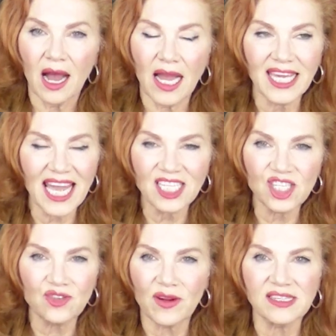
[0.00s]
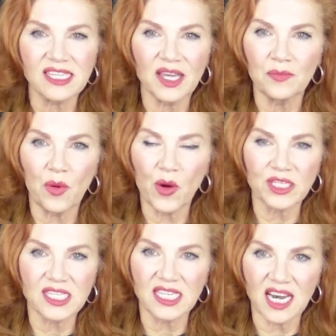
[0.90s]
I can't stress the
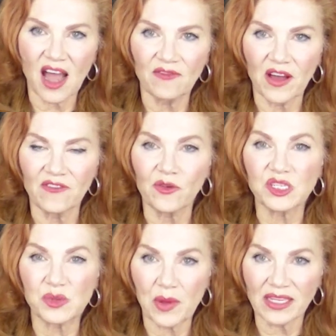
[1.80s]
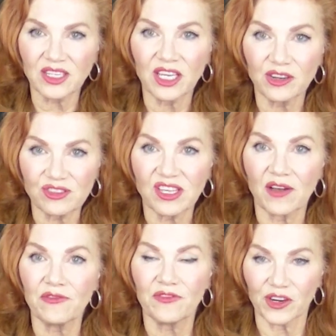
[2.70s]
importance enough of respecting
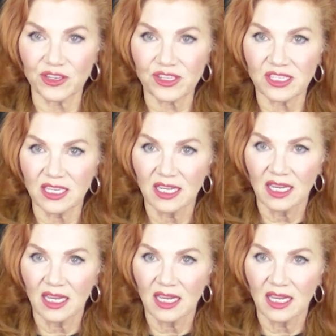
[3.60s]
yourself first.